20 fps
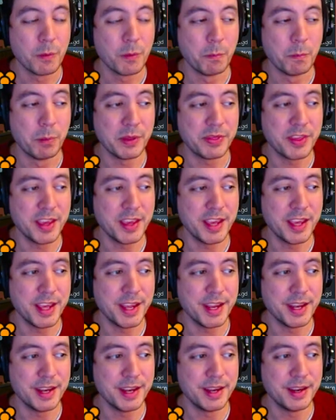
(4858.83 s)
but
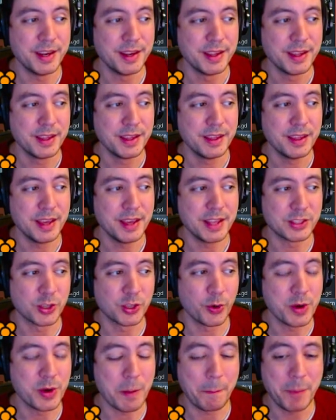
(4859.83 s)
then it's
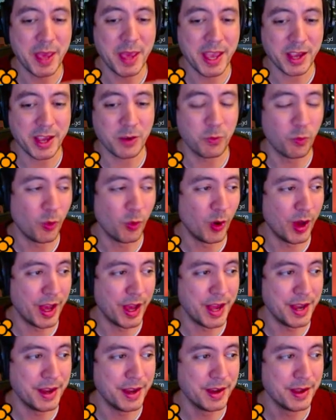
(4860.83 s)
going to pick
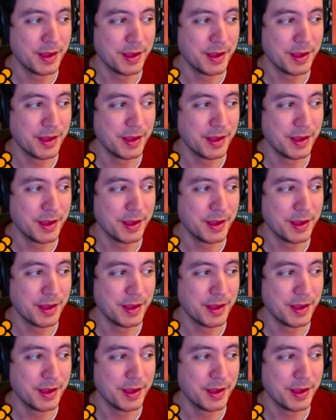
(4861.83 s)
one,